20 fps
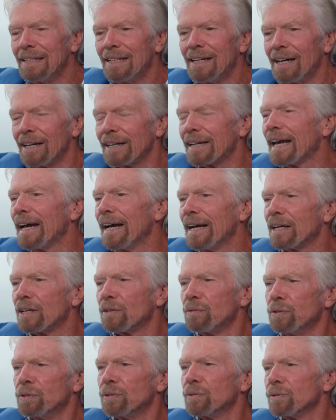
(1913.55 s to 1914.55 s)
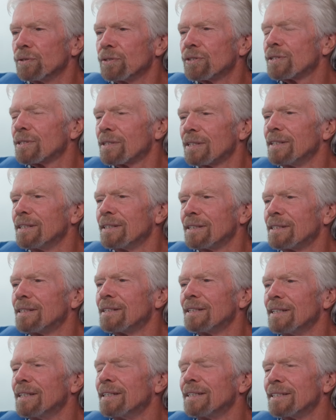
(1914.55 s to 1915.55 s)
archaic rules that
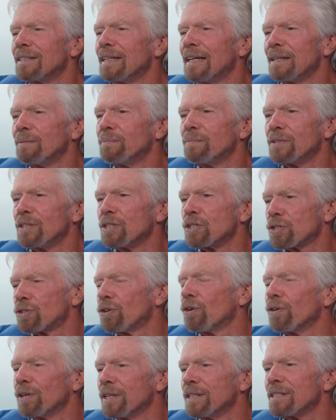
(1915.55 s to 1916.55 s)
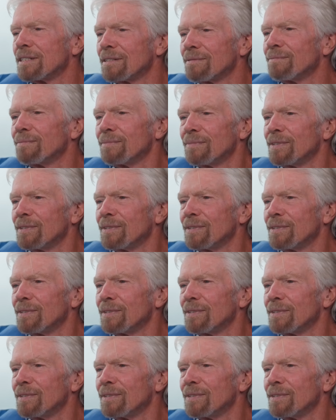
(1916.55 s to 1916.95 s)
that um, destroys